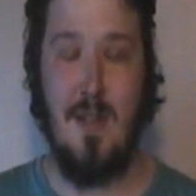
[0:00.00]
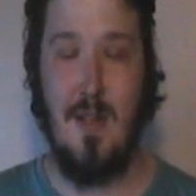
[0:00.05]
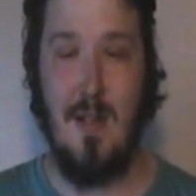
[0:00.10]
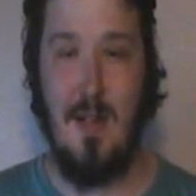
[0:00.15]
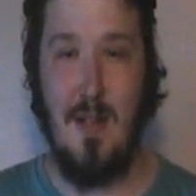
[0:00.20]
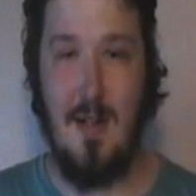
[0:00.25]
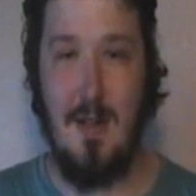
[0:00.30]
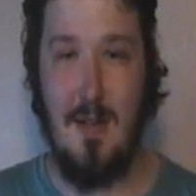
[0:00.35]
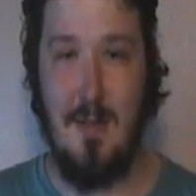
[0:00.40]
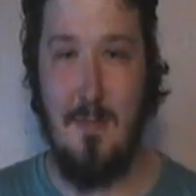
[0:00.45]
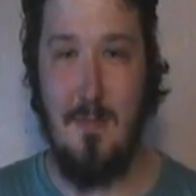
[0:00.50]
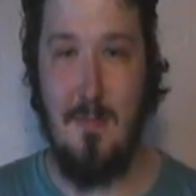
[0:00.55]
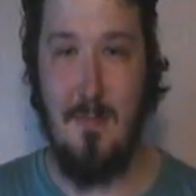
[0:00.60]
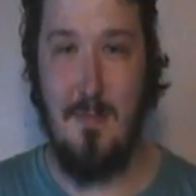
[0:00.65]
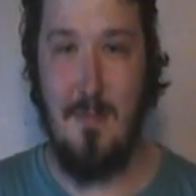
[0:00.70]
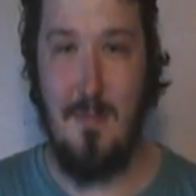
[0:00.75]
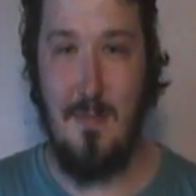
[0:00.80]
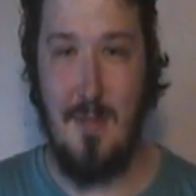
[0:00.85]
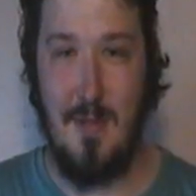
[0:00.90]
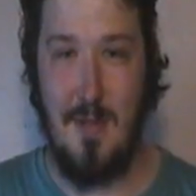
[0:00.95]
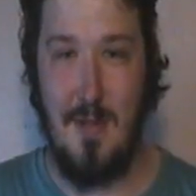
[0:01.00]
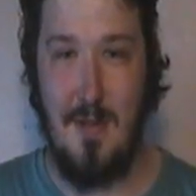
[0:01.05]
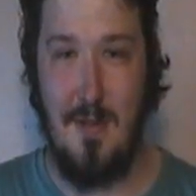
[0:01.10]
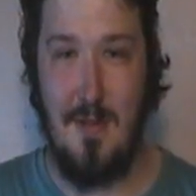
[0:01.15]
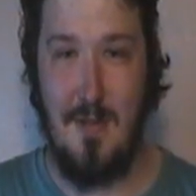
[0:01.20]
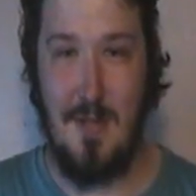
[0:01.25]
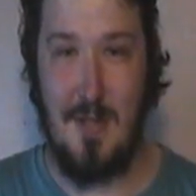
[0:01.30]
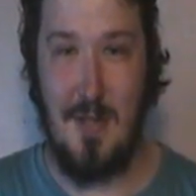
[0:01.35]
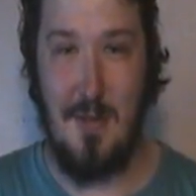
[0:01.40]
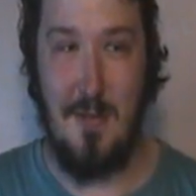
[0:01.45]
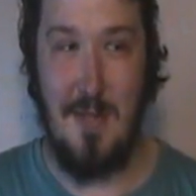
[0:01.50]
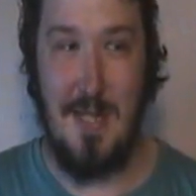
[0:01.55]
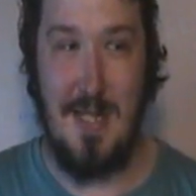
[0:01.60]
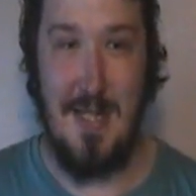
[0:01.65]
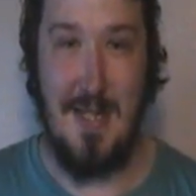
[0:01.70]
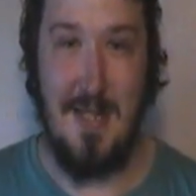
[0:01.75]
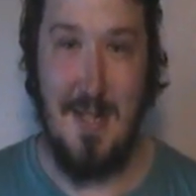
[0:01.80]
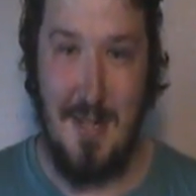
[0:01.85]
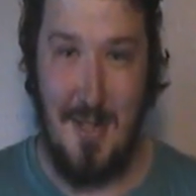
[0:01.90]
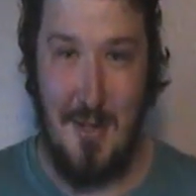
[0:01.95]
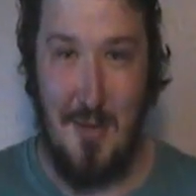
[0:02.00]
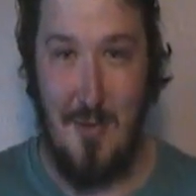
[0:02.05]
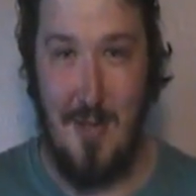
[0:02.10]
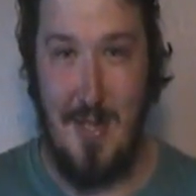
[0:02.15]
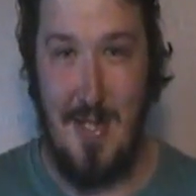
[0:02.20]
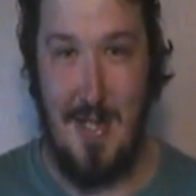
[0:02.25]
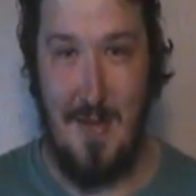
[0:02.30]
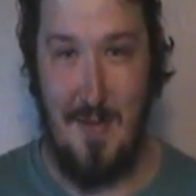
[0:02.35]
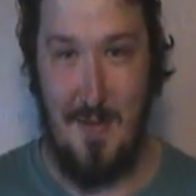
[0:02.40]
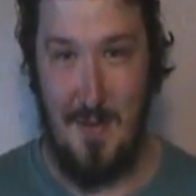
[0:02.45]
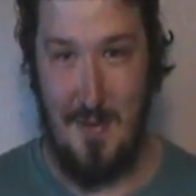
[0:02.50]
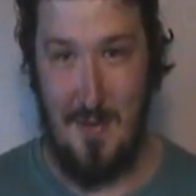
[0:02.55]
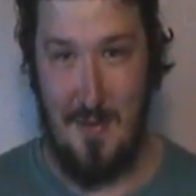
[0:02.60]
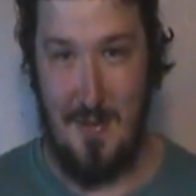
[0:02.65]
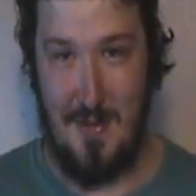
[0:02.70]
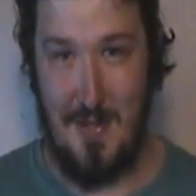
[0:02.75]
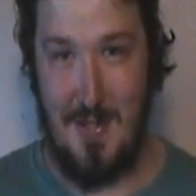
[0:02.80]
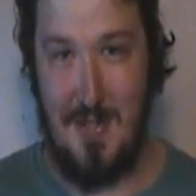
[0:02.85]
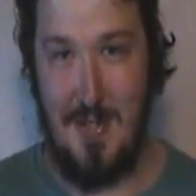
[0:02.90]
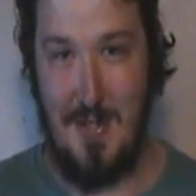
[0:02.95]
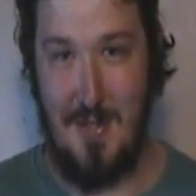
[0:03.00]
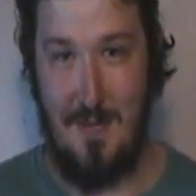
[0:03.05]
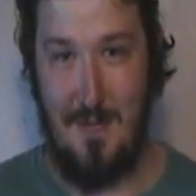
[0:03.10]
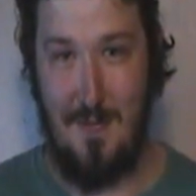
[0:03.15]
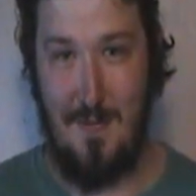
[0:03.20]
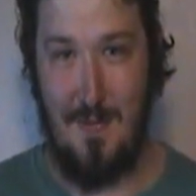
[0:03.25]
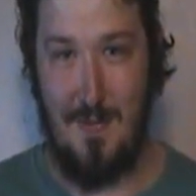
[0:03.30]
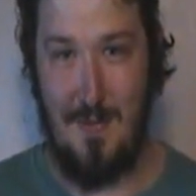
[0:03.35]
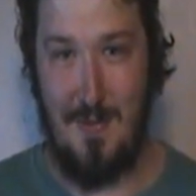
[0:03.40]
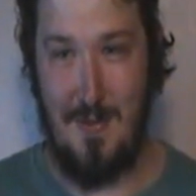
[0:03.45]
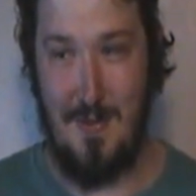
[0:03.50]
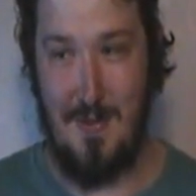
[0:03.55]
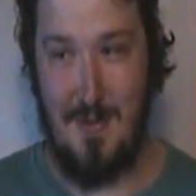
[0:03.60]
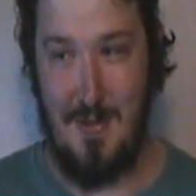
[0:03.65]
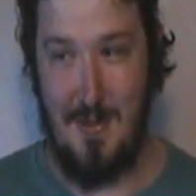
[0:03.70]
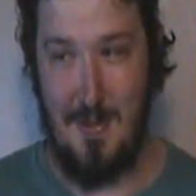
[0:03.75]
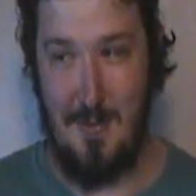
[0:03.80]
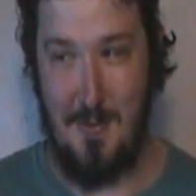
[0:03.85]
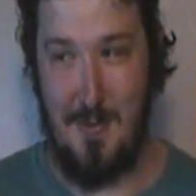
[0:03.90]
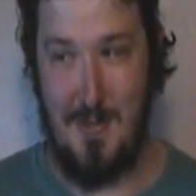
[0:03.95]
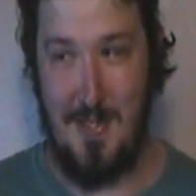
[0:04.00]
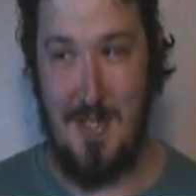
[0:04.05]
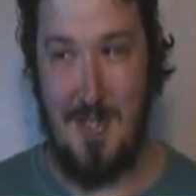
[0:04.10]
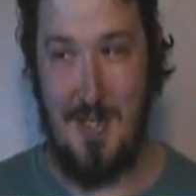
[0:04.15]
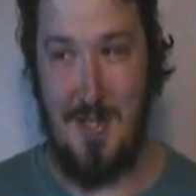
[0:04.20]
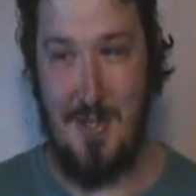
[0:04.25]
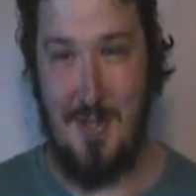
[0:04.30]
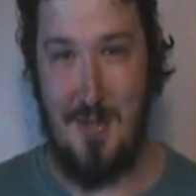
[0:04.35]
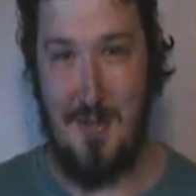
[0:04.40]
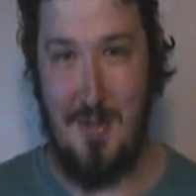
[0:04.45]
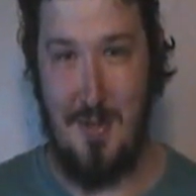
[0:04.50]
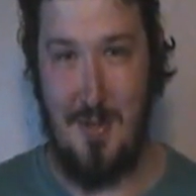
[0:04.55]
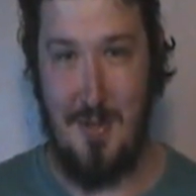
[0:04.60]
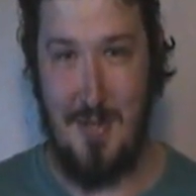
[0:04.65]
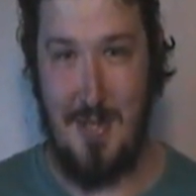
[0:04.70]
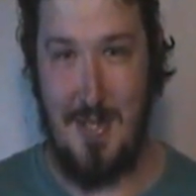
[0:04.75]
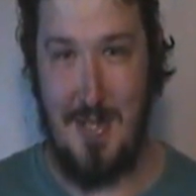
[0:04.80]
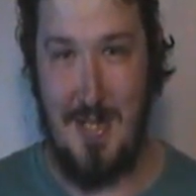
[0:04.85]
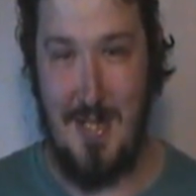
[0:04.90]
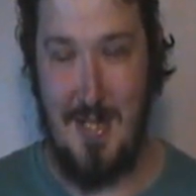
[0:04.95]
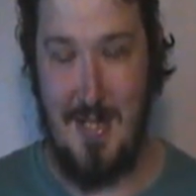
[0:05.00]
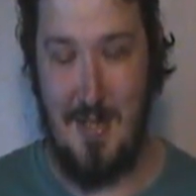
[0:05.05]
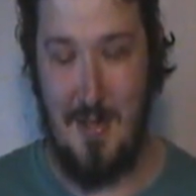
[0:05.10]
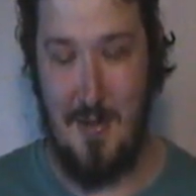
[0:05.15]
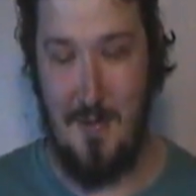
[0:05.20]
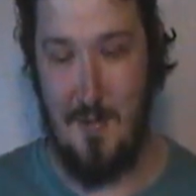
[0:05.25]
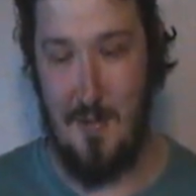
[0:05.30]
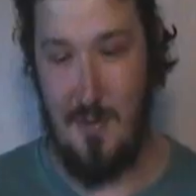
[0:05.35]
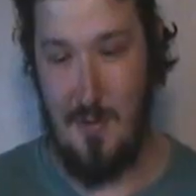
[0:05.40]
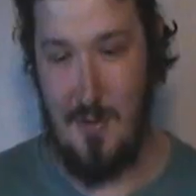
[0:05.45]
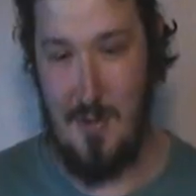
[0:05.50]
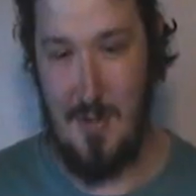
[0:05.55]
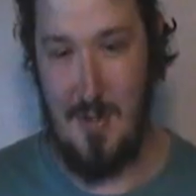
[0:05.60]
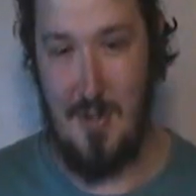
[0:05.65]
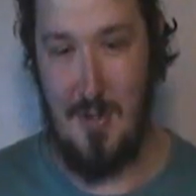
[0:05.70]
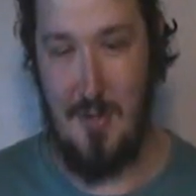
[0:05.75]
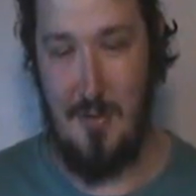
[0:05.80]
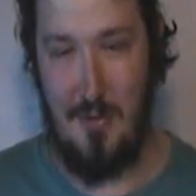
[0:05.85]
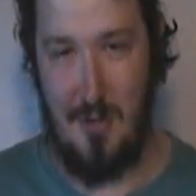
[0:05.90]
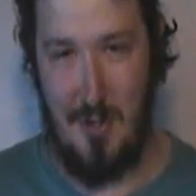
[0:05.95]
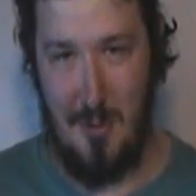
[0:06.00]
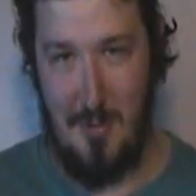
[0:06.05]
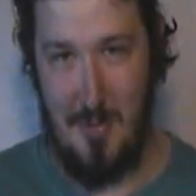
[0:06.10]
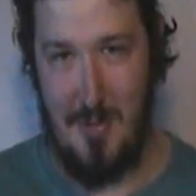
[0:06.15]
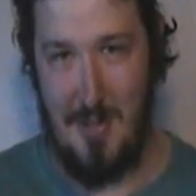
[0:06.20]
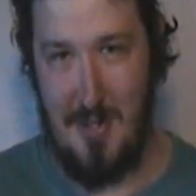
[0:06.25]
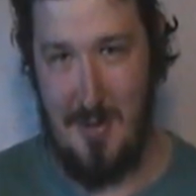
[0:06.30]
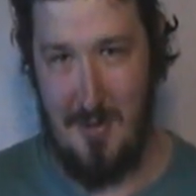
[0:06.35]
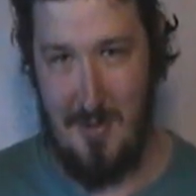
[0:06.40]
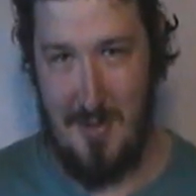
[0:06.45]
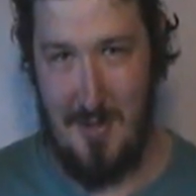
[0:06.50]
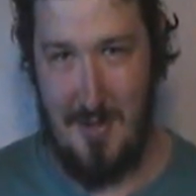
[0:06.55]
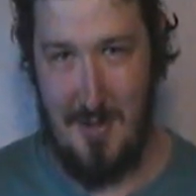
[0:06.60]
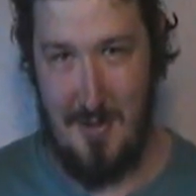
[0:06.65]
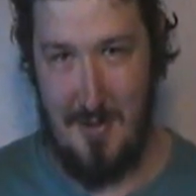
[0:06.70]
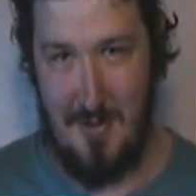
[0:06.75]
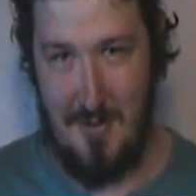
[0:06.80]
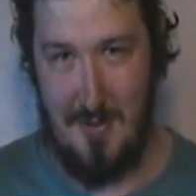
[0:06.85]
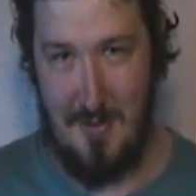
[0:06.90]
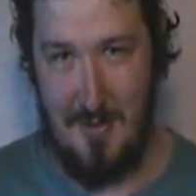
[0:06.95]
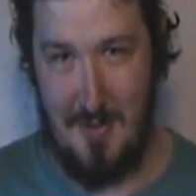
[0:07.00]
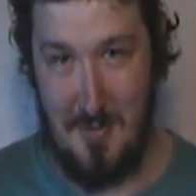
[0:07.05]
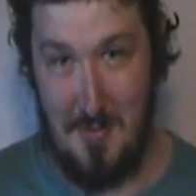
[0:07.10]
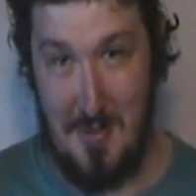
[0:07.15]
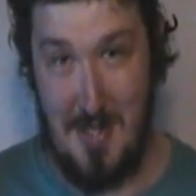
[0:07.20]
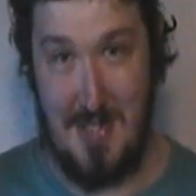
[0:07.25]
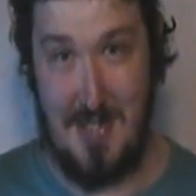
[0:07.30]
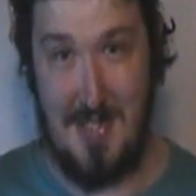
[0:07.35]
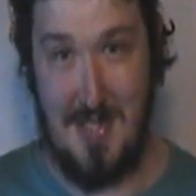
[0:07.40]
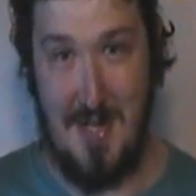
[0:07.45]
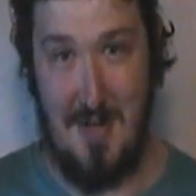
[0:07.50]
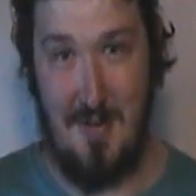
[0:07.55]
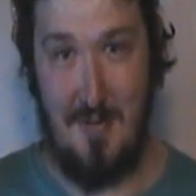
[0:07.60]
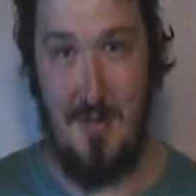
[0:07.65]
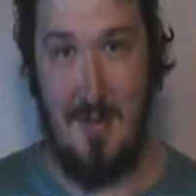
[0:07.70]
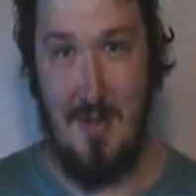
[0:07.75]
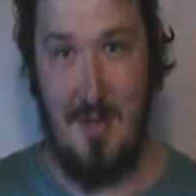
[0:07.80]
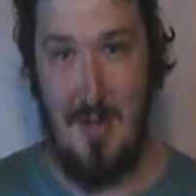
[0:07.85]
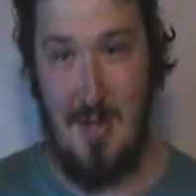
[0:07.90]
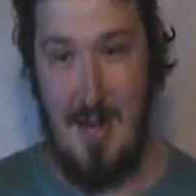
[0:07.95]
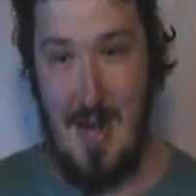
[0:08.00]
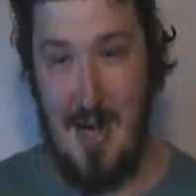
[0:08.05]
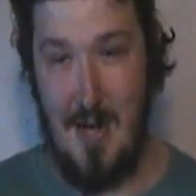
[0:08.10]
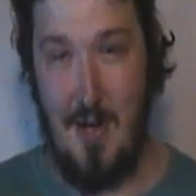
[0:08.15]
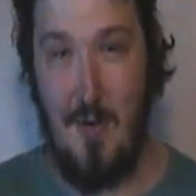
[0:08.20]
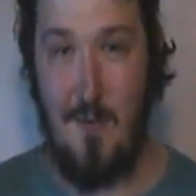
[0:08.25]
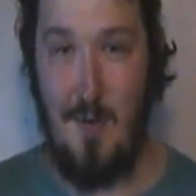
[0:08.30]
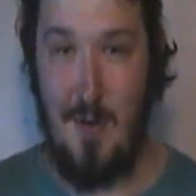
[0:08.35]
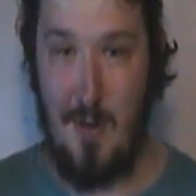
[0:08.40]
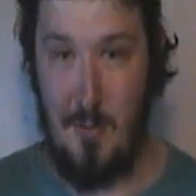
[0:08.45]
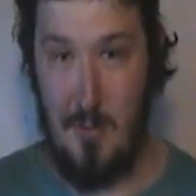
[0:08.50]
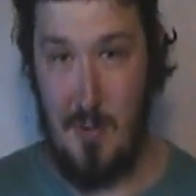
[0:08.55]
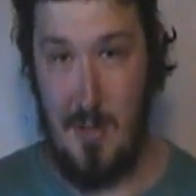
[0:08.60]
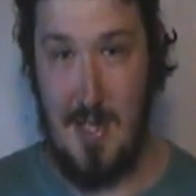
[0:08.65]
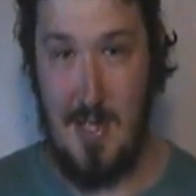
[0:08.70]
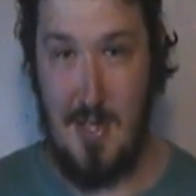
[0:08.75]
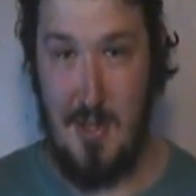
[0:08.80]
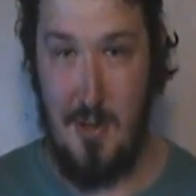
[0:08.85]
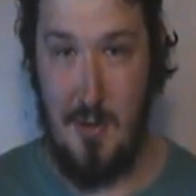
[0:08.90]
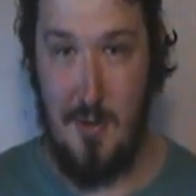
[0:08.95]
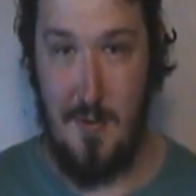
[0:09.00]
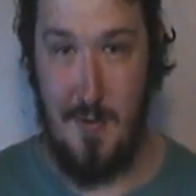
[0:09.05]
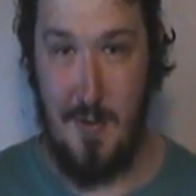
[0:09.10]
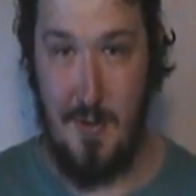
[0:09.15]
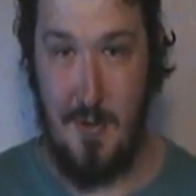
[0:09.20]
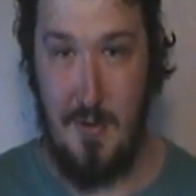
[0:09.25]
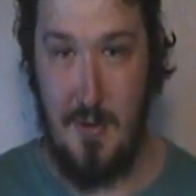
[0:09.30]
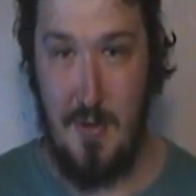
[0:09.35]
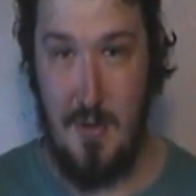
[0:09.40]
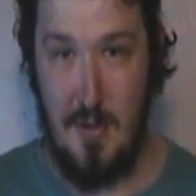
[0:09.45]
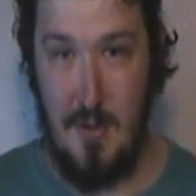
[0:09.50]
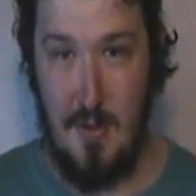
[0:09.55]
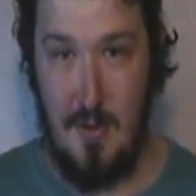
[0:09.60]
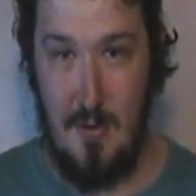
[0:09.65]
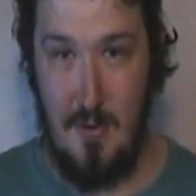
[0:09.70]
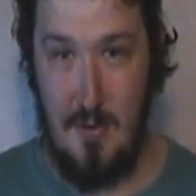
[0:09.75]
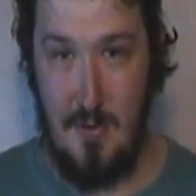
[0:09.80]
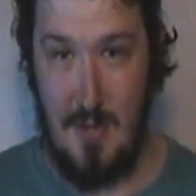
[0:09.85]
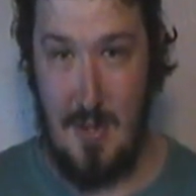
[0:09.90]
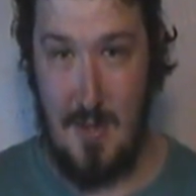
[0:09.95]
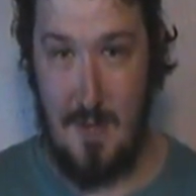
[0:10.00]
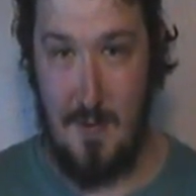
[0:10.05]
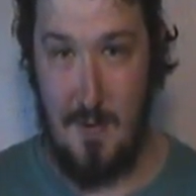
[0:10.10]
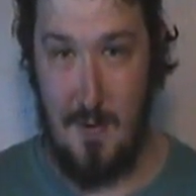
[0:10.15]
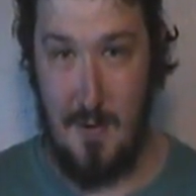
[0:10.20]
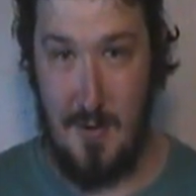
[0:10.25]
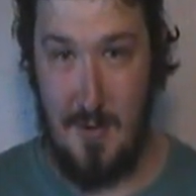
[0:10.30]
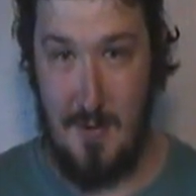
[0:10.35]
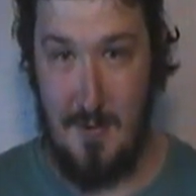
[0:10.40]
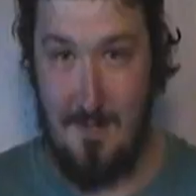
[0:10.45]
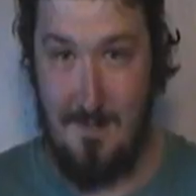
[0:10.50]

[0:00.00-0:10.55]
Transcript: So we can agree if you're good enough for the position or not to take over and do commentary on Smashdown. And hopefully we'll get 2 of you. That's 4.